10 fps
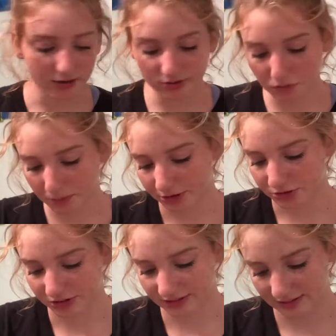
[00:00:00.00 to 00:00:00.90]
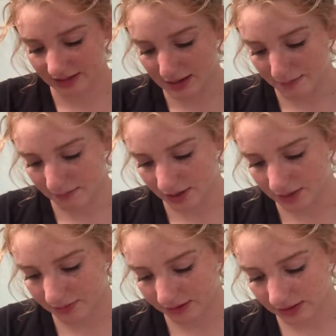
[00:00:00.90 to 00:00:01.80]
also purchased the
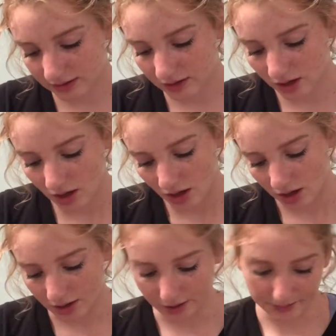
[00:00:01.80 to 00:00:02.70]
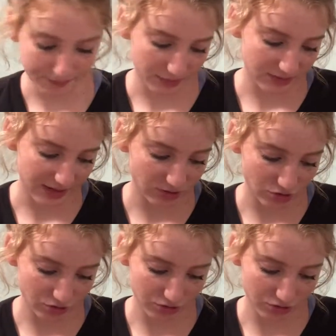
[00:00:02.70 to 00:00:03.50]
Maybelline Tattoo